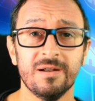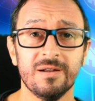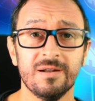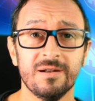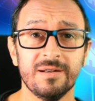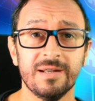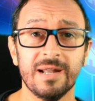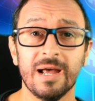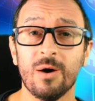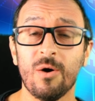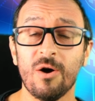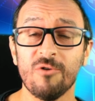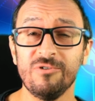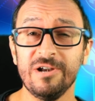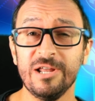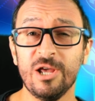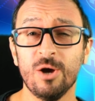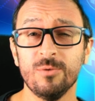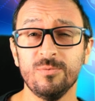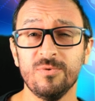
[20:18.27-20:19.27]
Now, I really
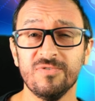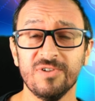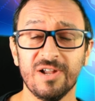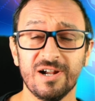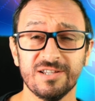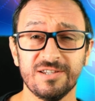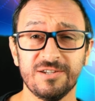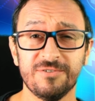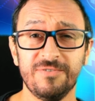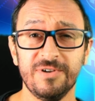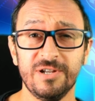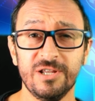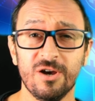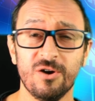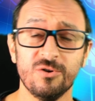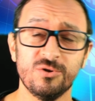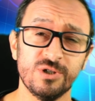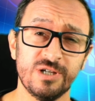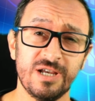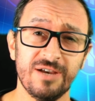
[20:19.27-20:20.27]
hope you've liked this video,
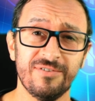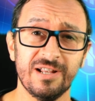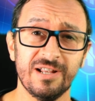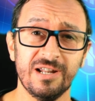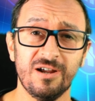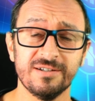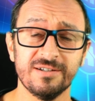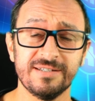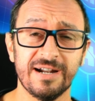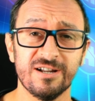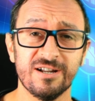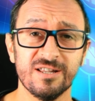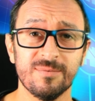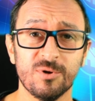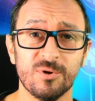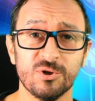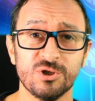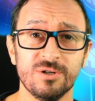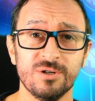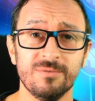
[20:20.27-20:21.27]
so give it a like down at the
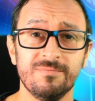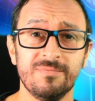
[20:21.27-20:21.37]
bottom.